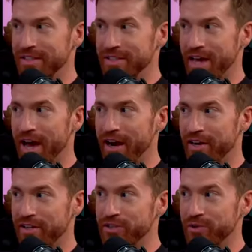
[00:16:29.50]

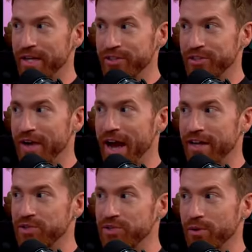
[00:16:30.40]
desire to
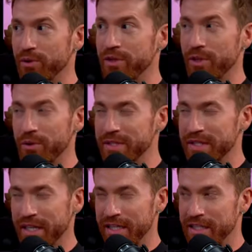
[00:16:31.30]
interact so
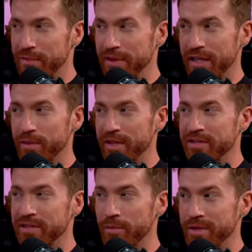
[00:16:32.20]
closely and intimately with
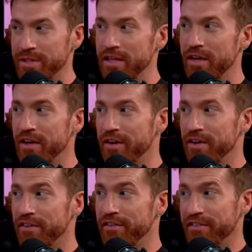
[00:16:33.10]
someone's
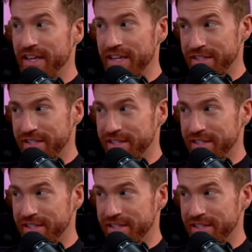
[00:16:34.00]
feet.